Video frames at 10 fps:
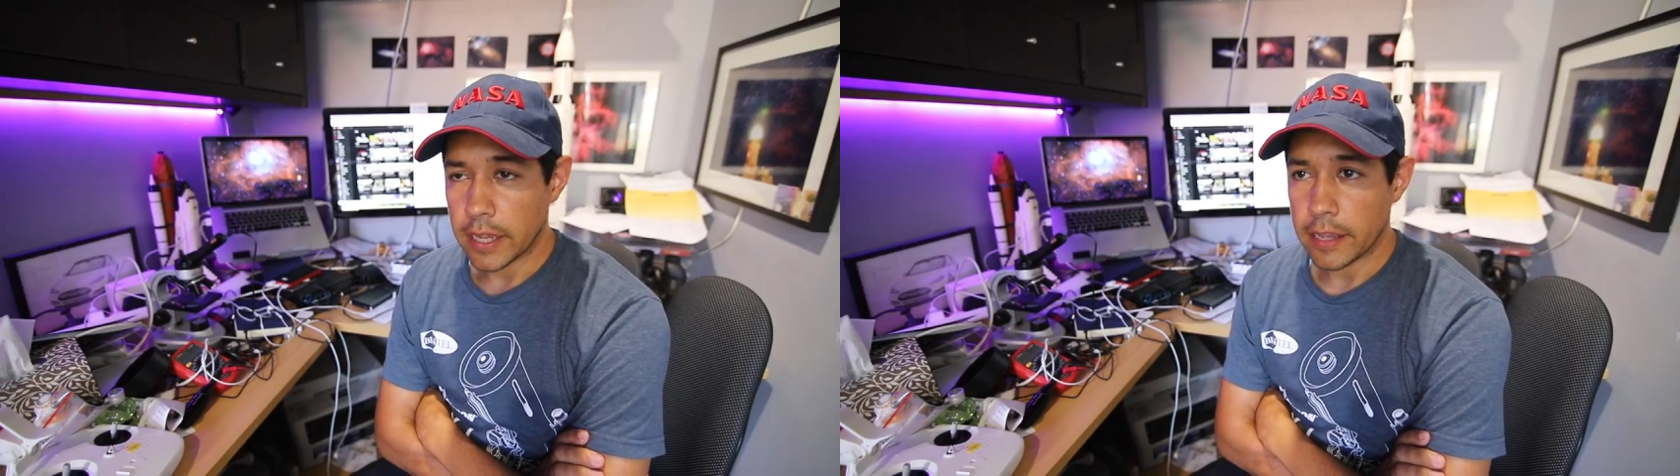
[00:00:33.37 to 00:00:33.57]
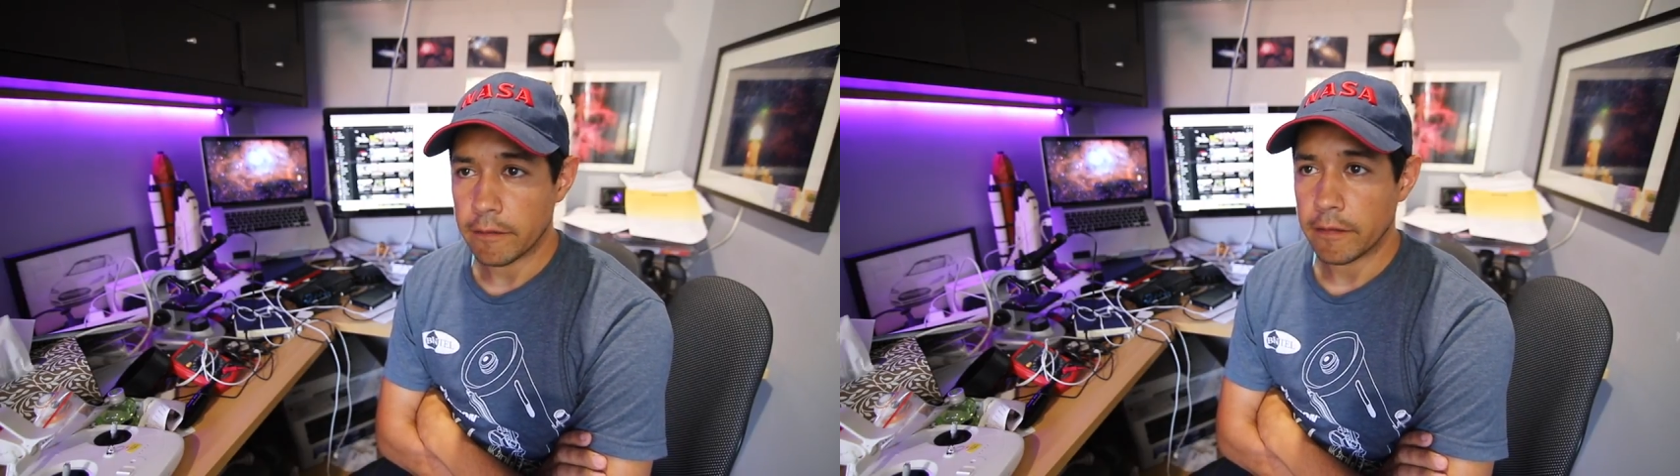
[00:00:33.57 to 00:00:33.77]

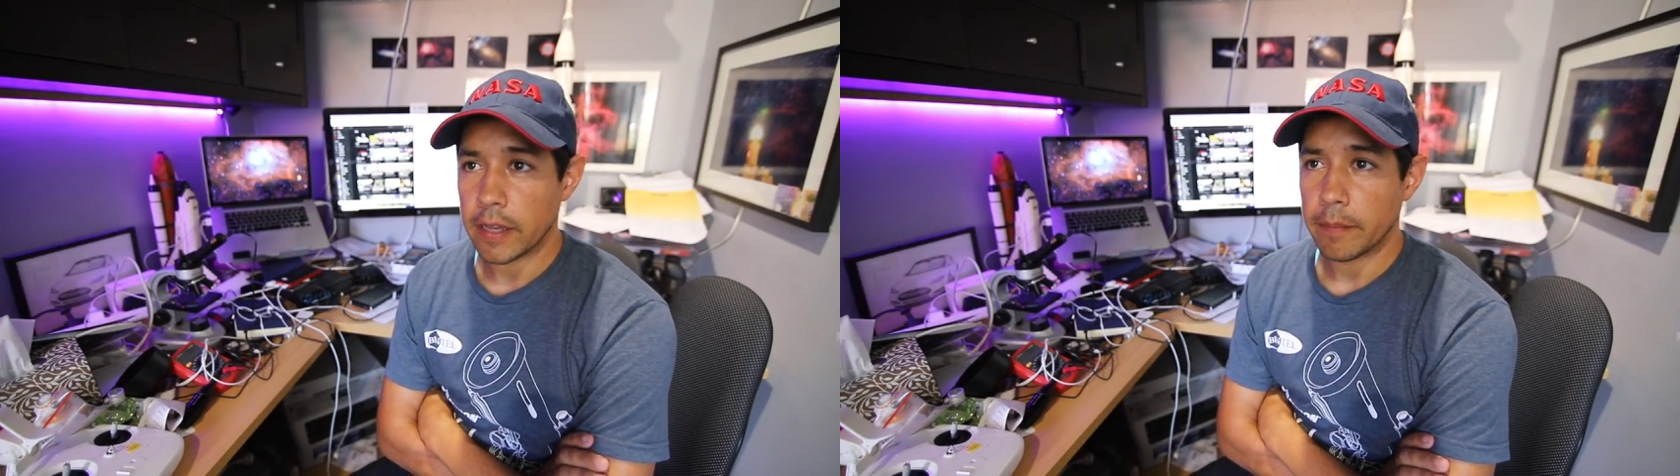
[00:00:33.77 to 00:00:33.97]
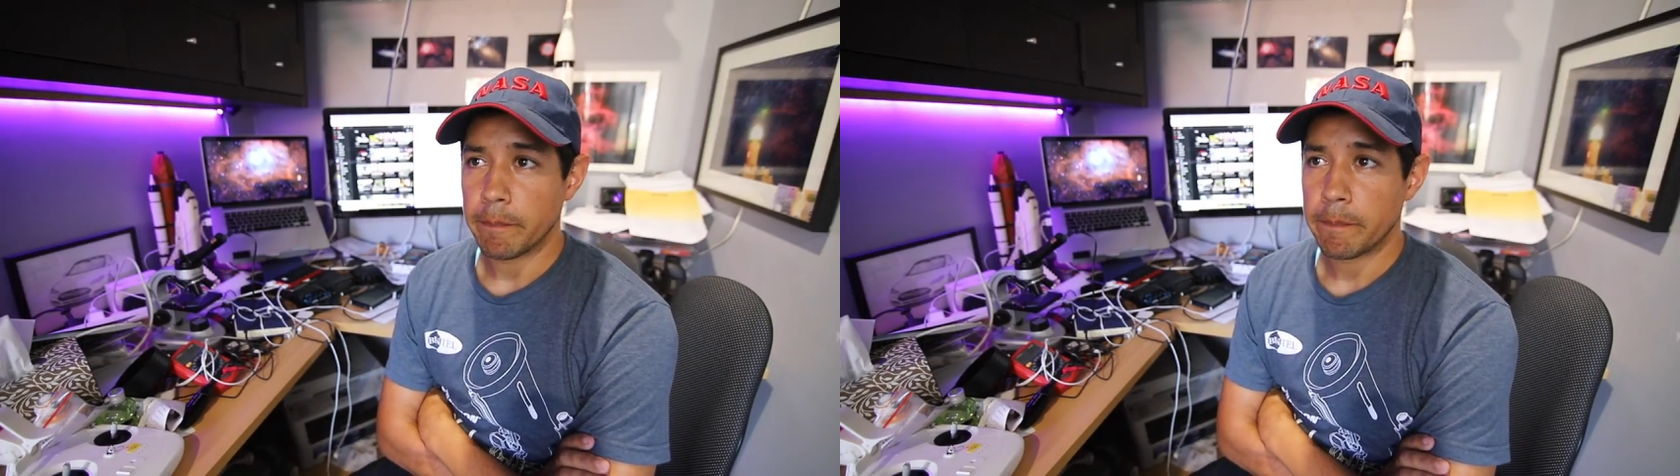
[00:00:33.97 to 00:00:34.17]
I have
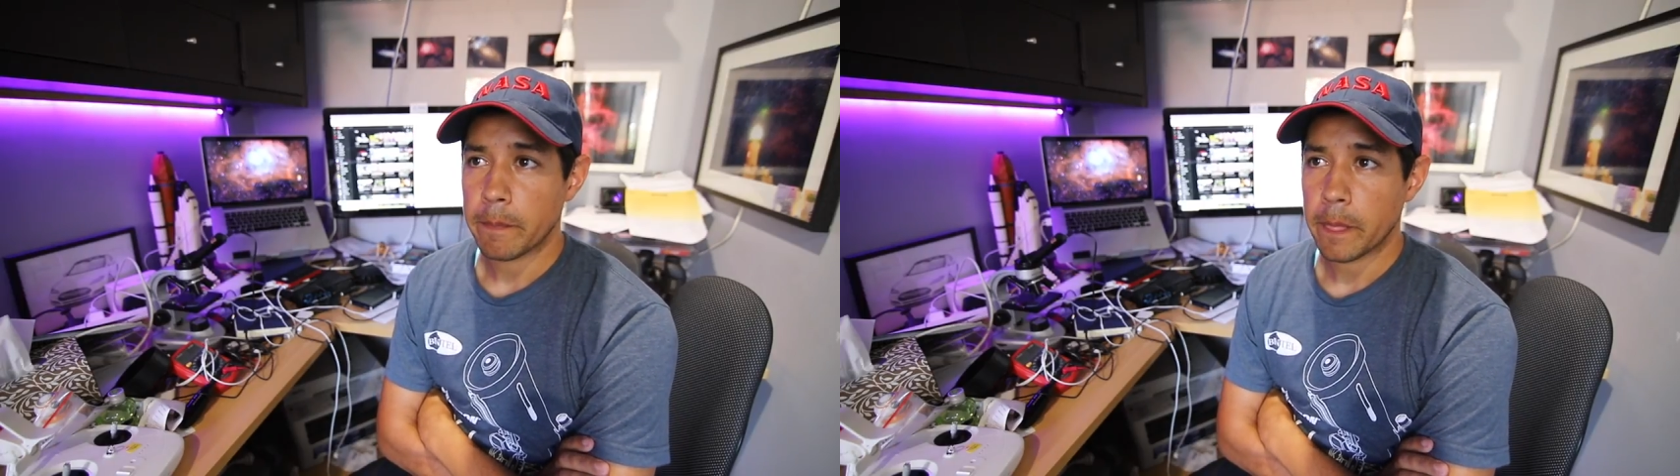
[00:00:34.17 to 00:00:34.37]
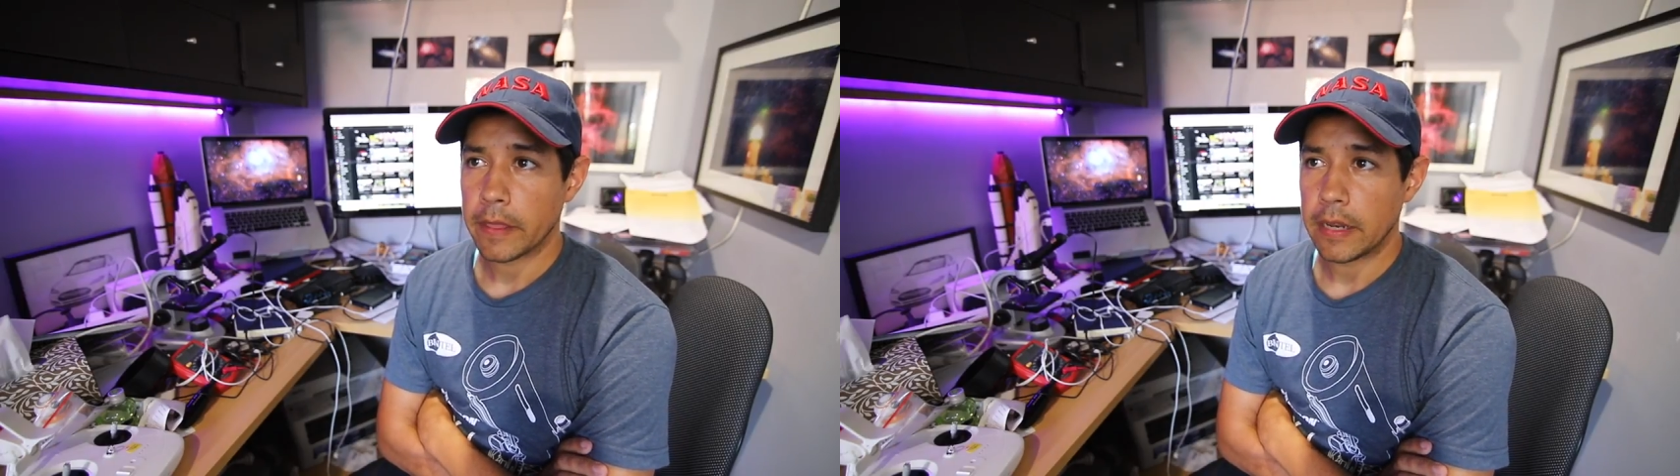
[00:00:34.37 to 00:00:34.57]
an
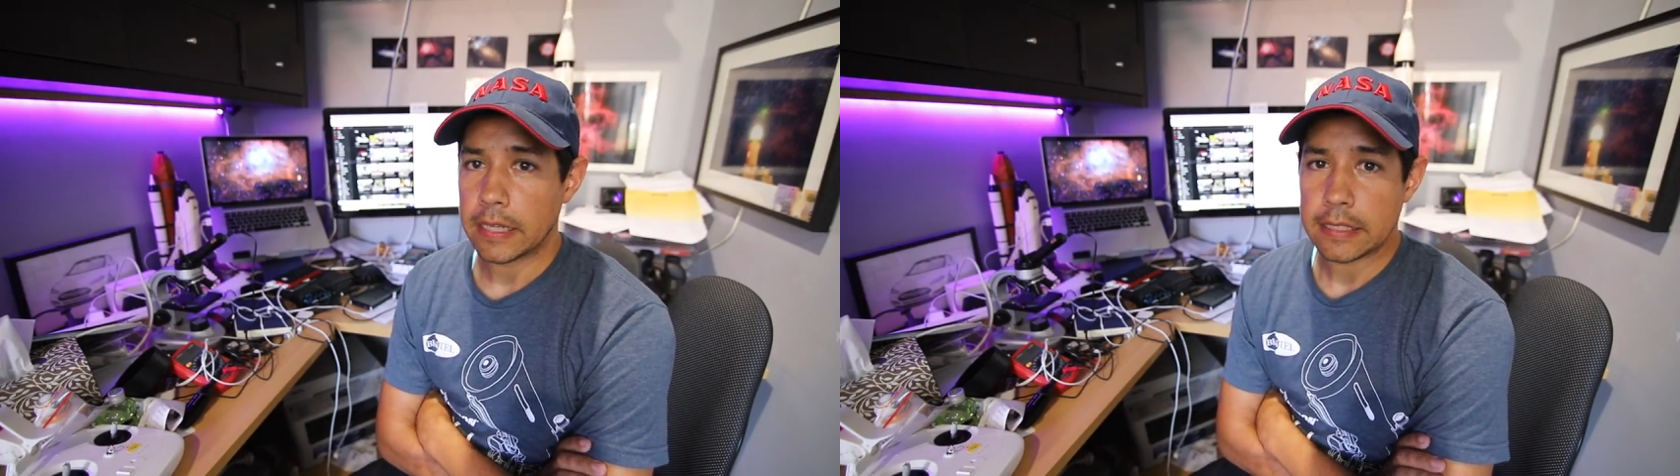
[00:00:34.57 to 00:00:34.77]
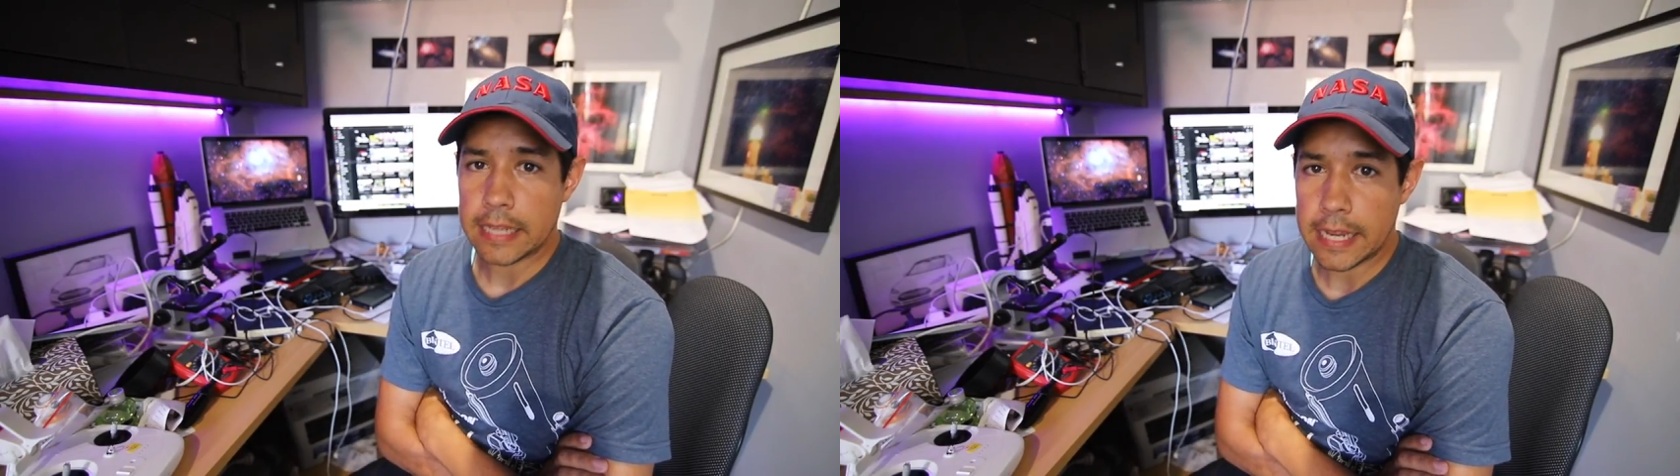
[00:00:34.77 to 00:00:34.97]

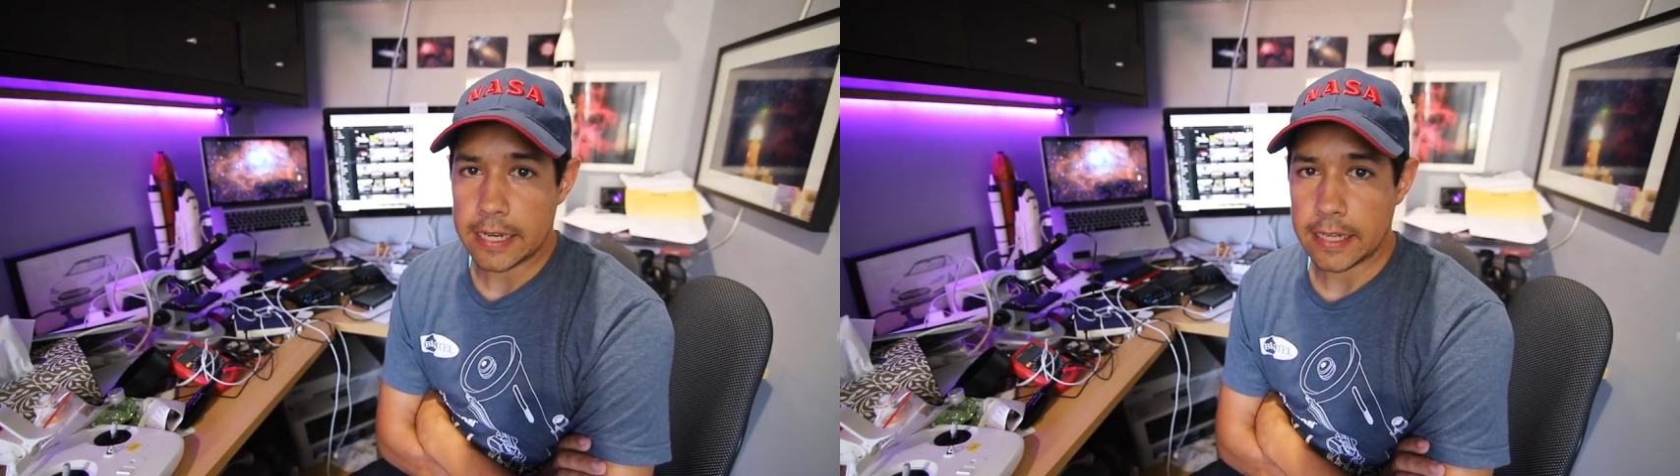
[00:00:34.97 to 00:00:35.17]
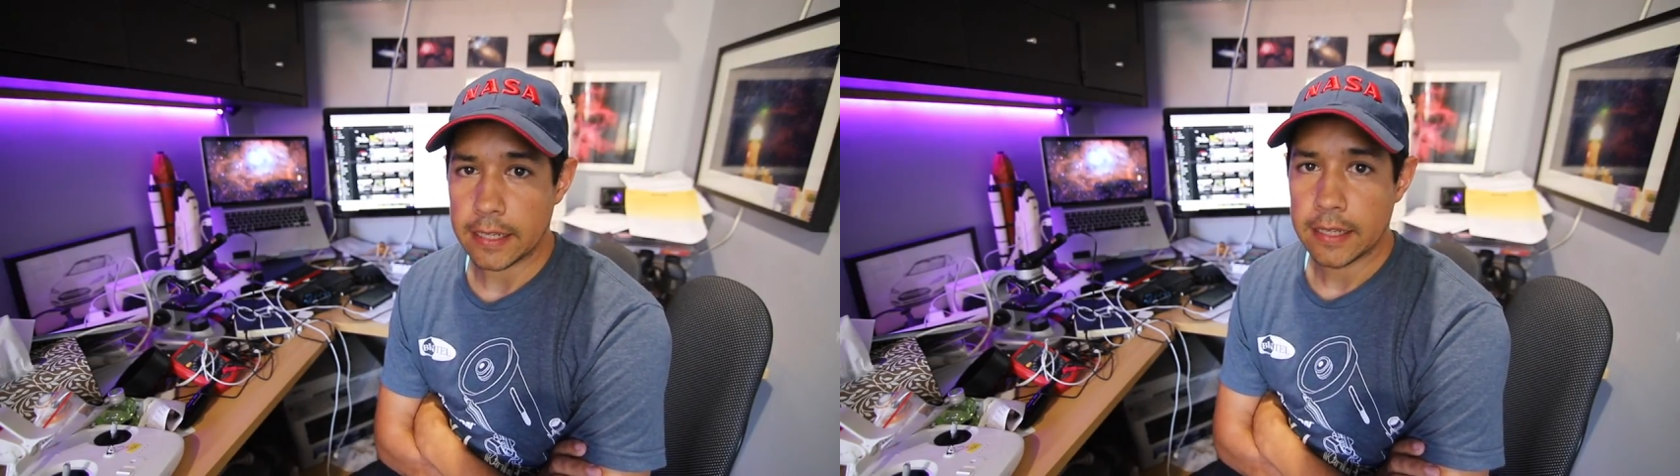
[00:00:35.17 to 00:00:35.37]

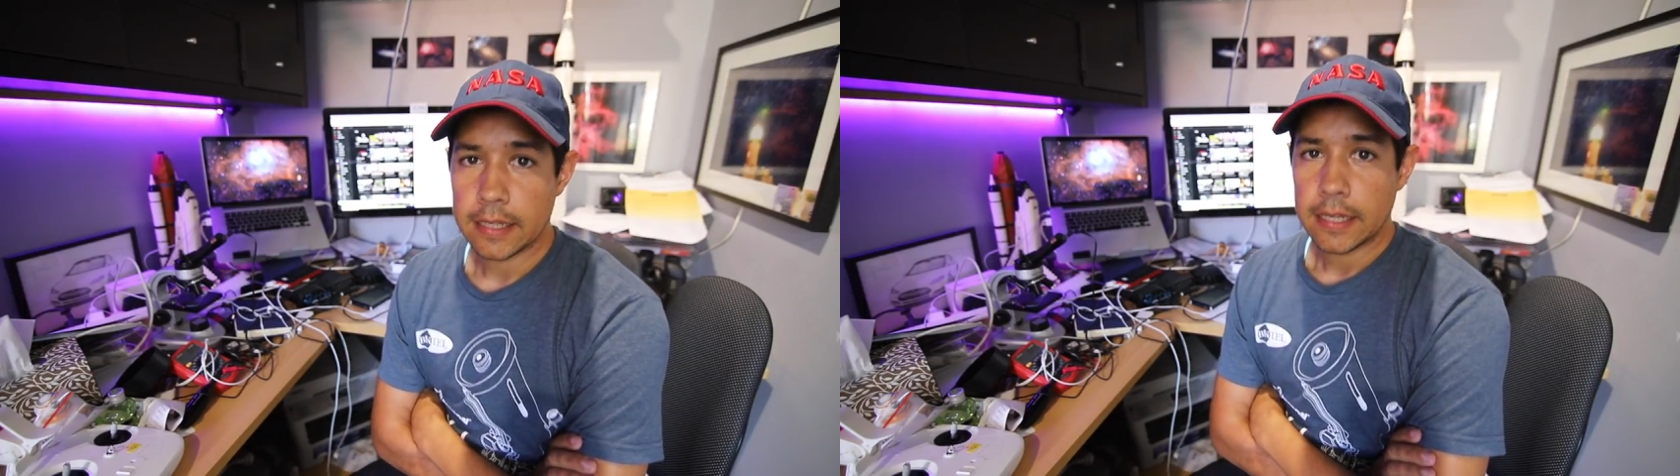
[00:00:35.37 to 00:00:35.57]
outstanding